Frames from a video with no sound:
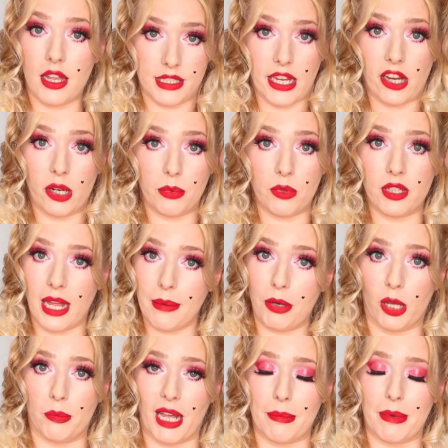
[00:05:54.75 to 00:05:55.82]
A terrible
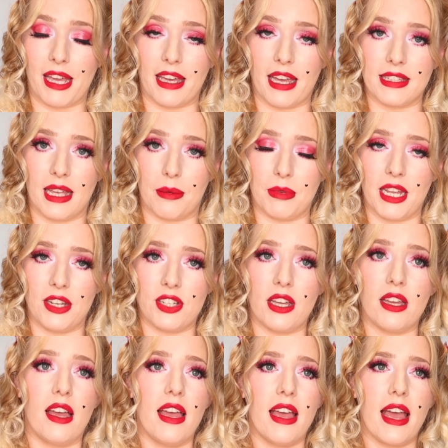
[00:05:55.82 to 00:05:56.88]
nepo baby gets
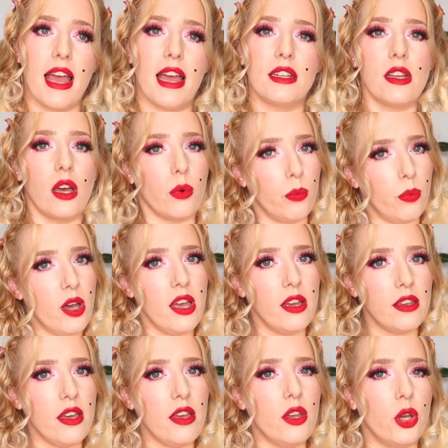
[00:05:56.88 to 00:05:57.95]
amnesia, and a
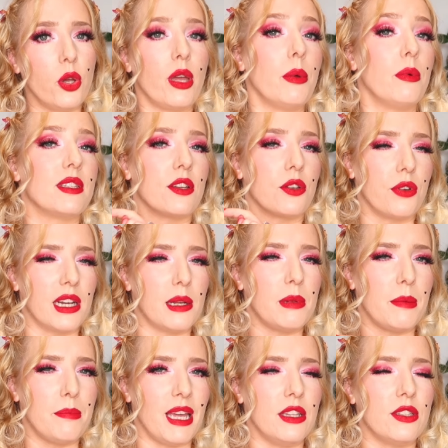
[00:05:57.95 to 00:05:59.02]
worker who he was
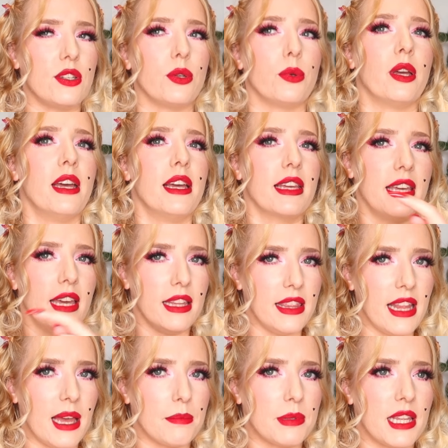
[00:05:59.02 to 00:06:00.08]
incredibly mean to
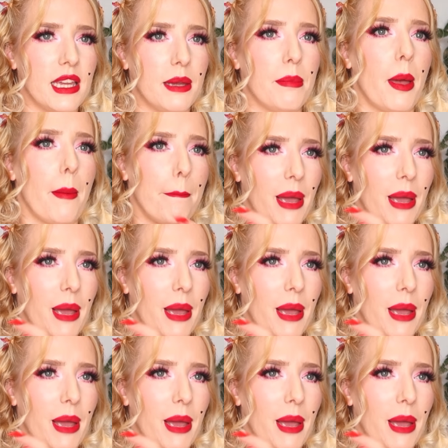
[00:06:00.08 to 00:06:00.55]
kidnaps him,